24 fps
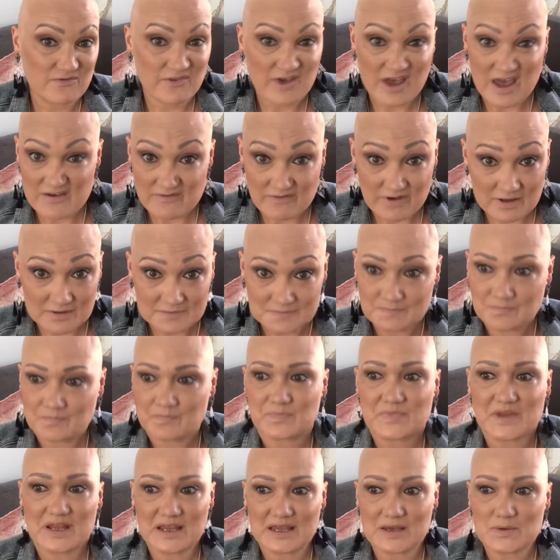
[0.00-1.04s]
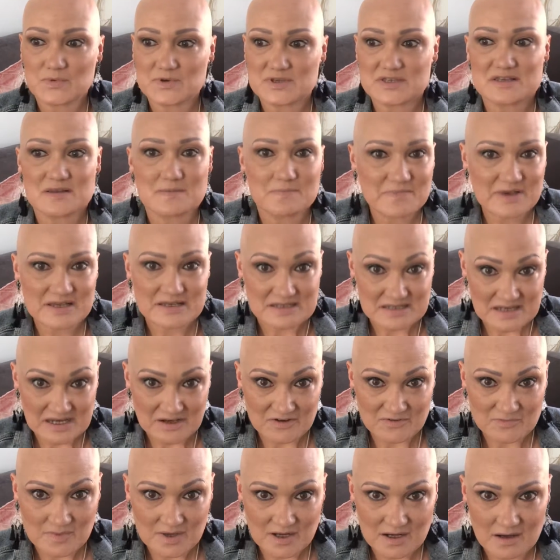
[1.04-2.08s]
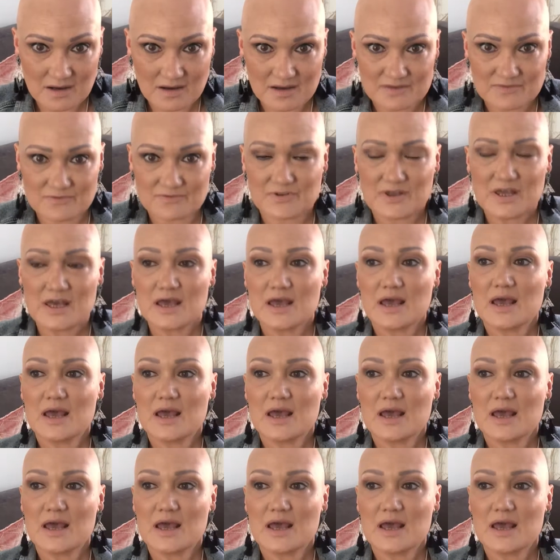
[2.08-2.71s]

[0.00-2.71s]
forever. It was the best day of my life.